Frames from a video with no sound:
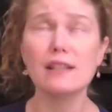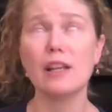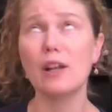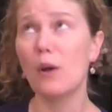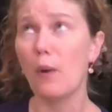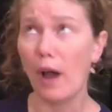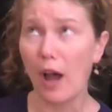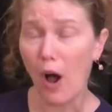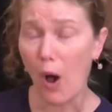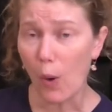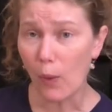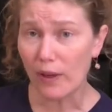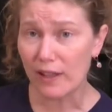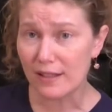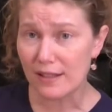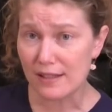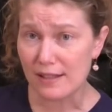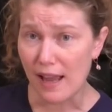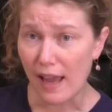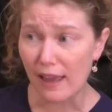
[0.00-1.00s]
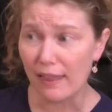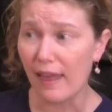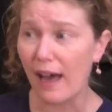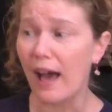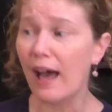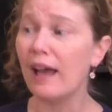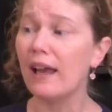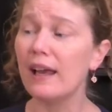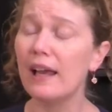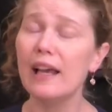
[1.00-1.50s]
I know I always say
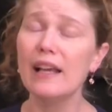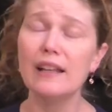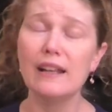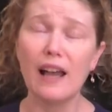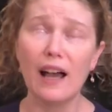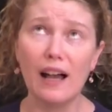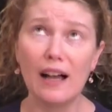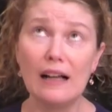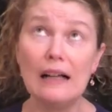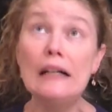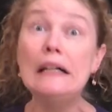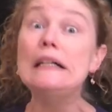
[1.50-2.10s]
that and uh,